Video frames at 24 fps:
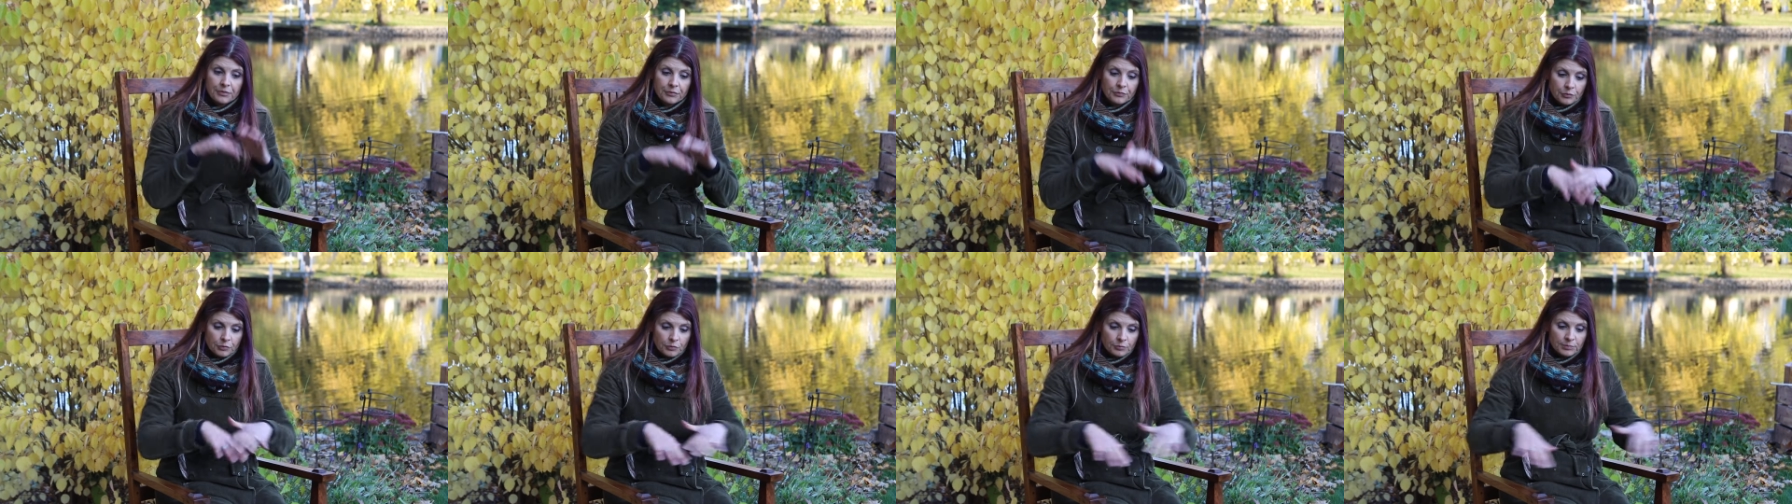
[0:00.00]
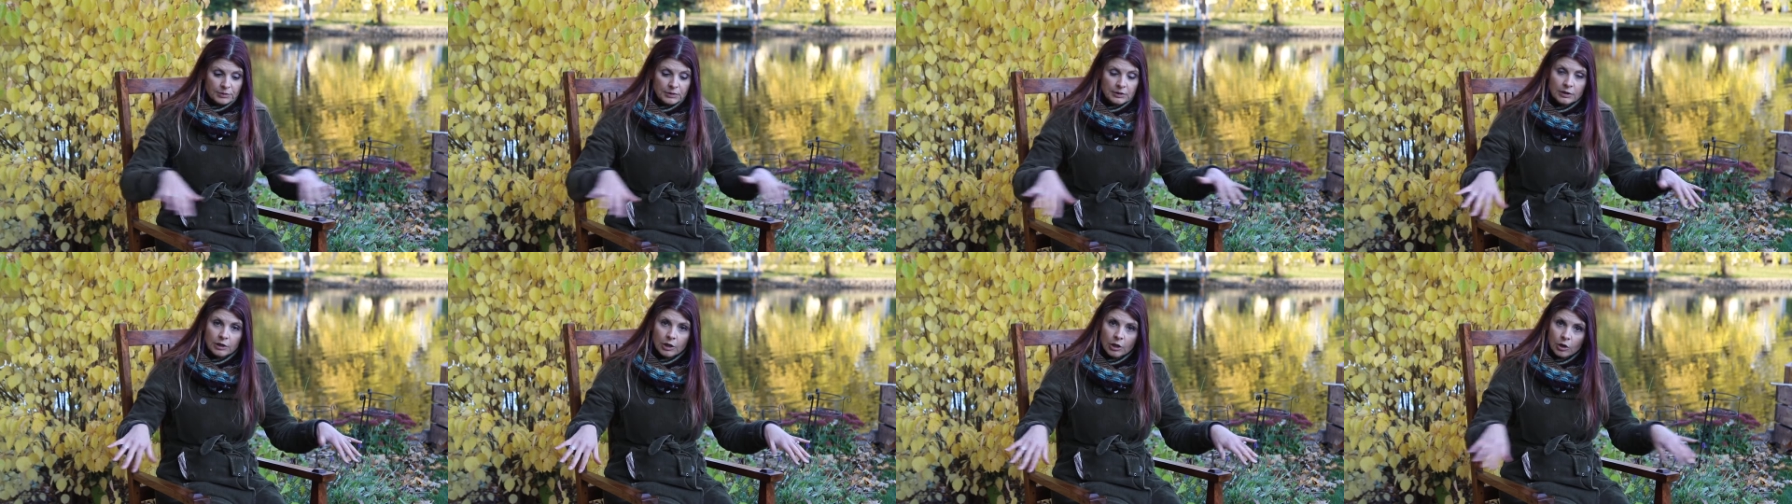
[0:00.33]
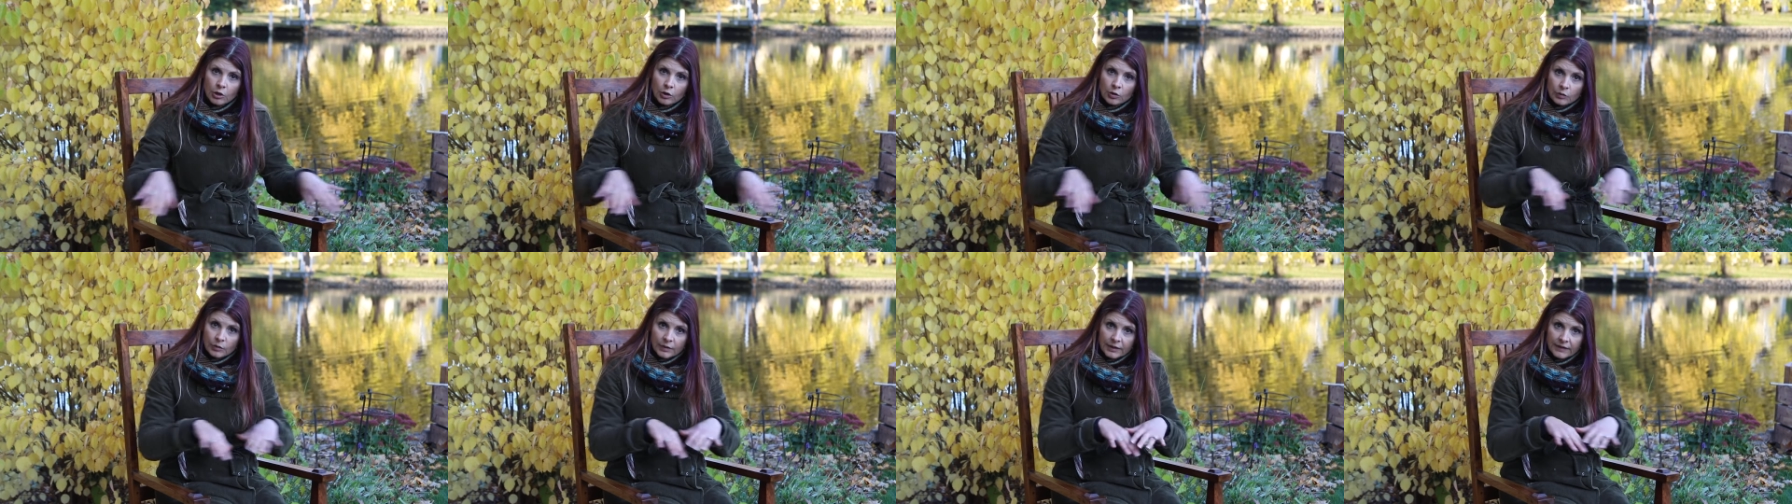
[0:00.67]
through
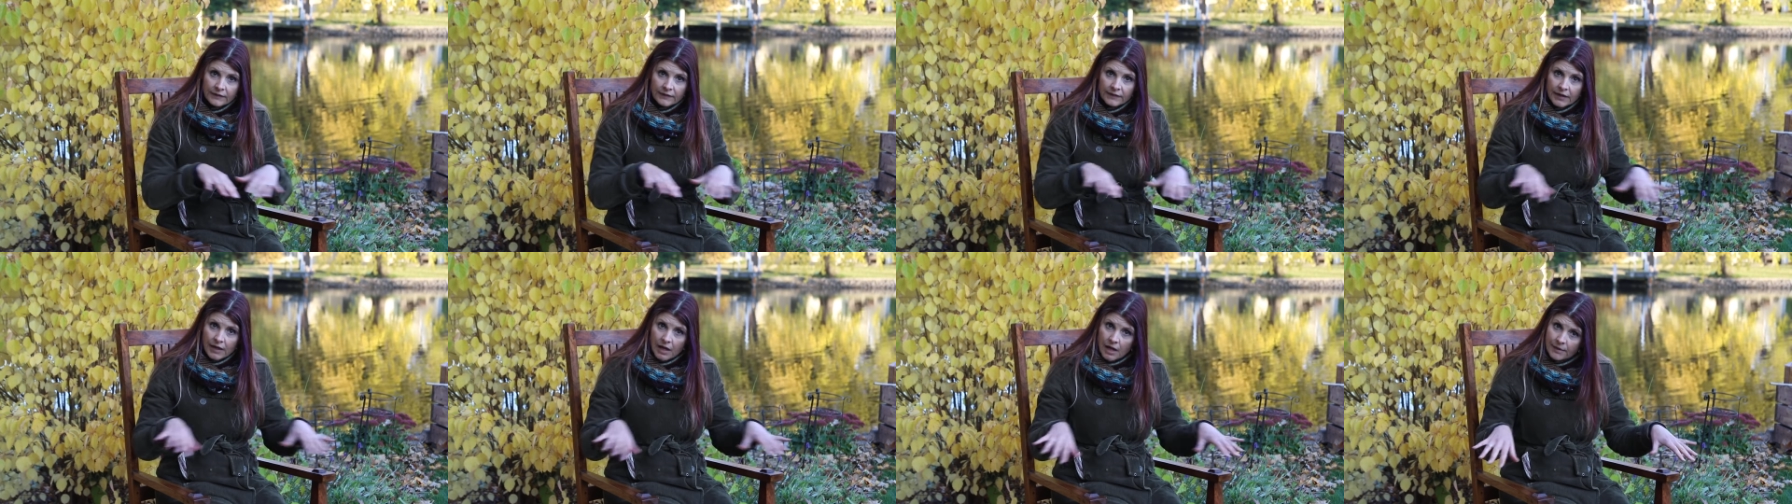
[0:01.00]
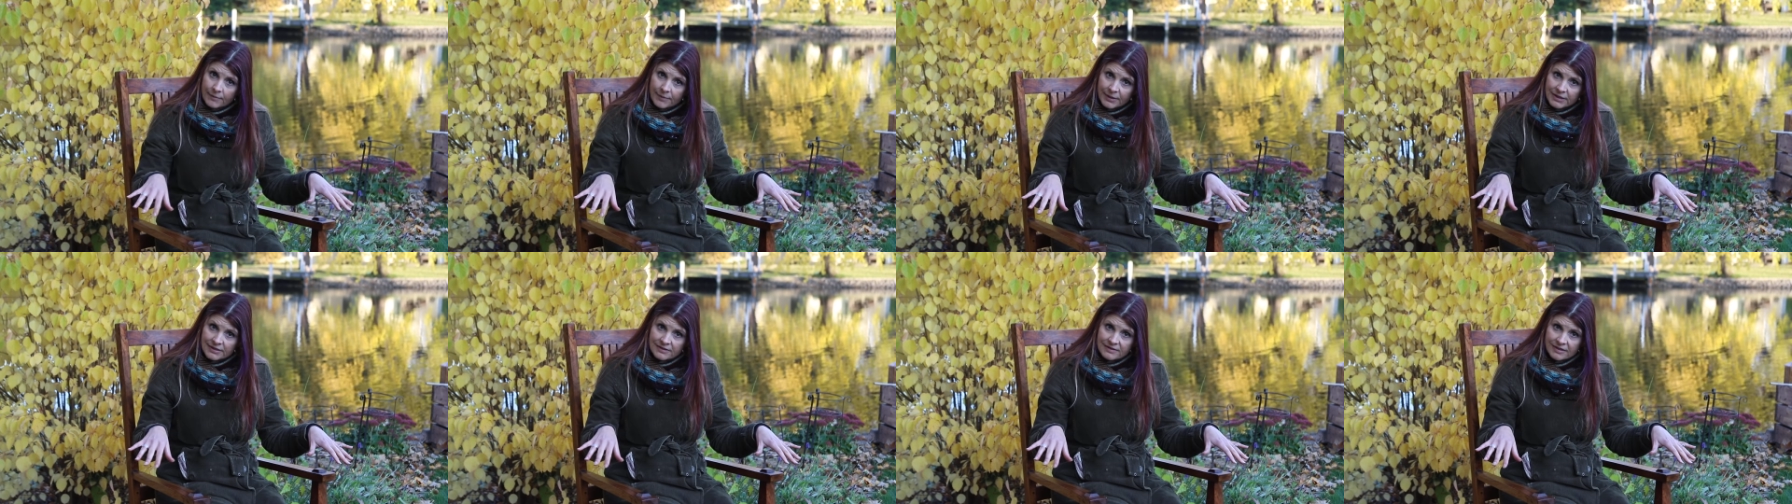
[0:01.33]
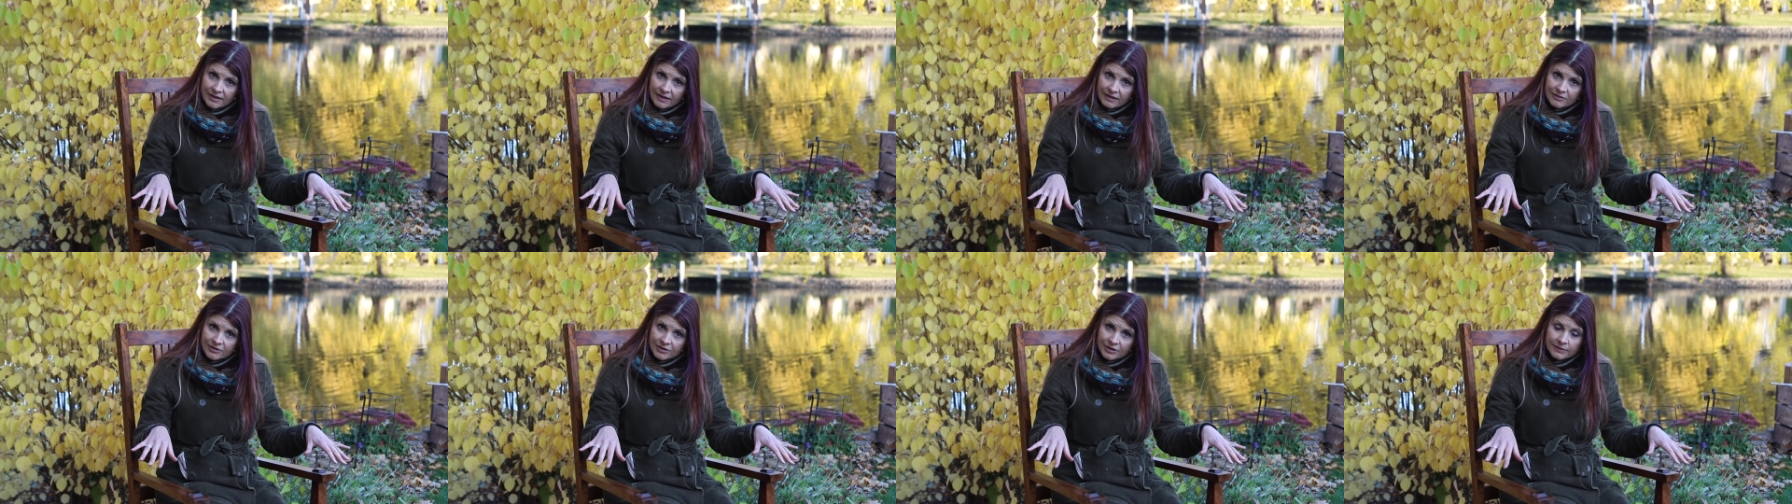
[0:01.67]
below in the comment
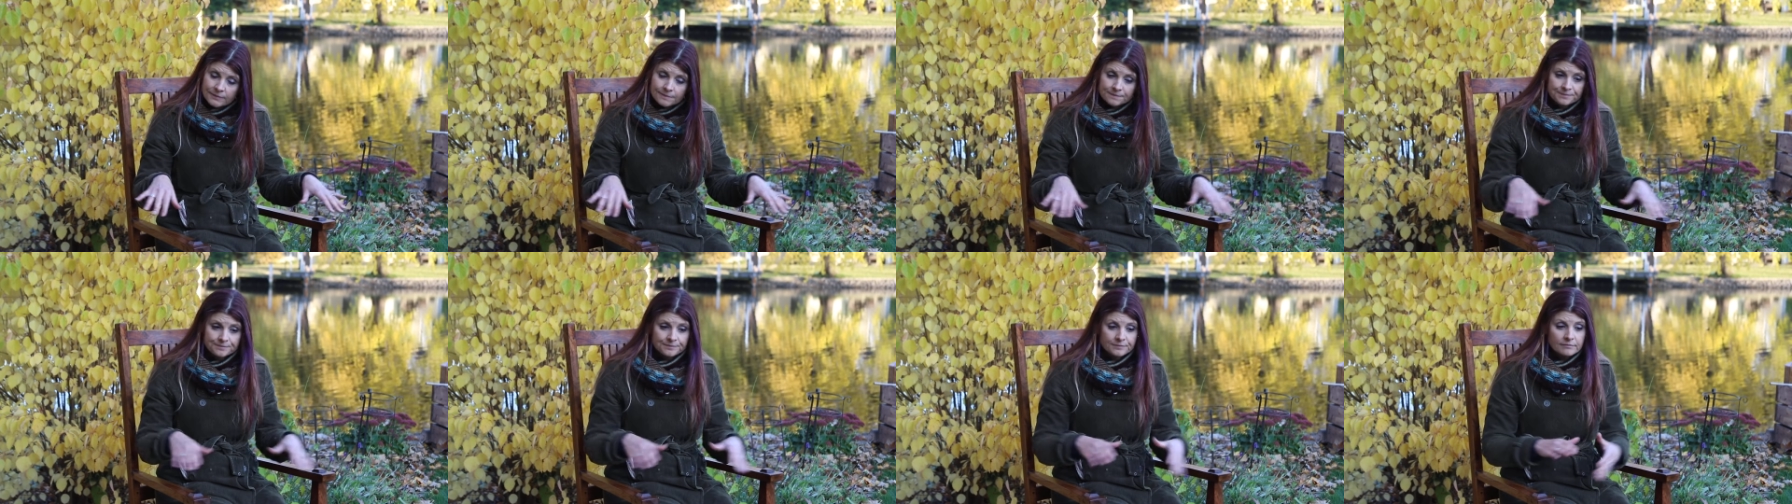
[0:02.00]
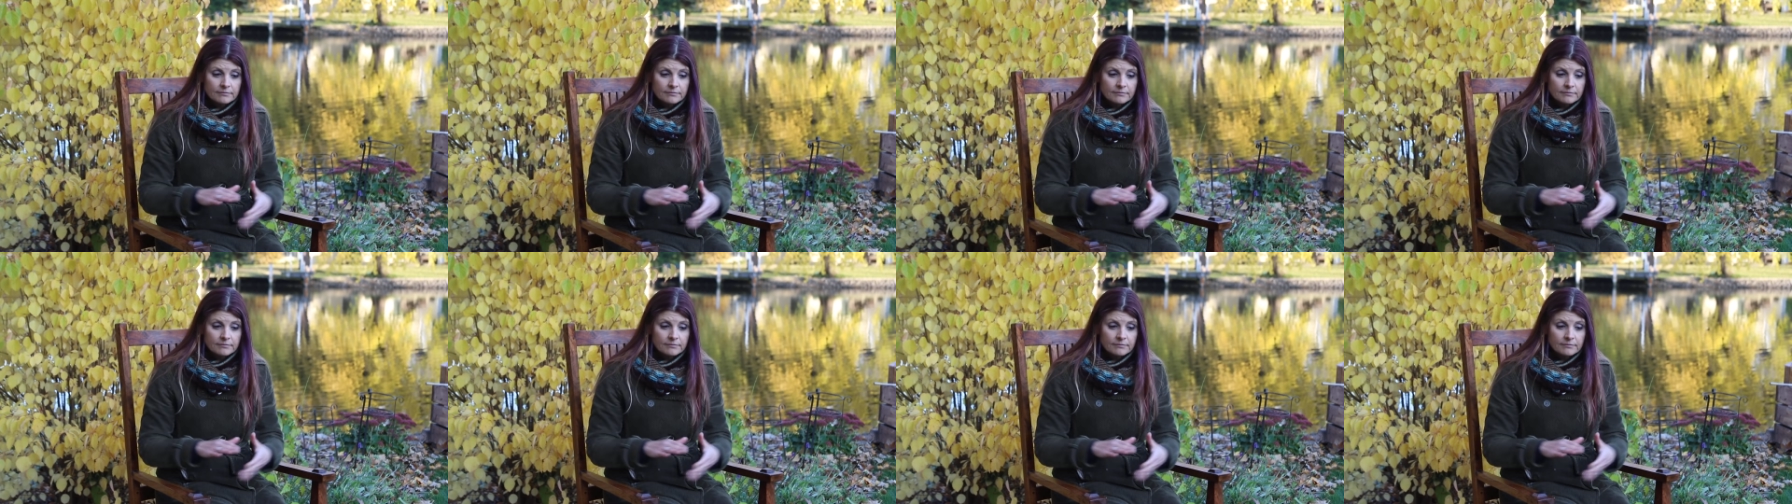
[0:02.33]
section.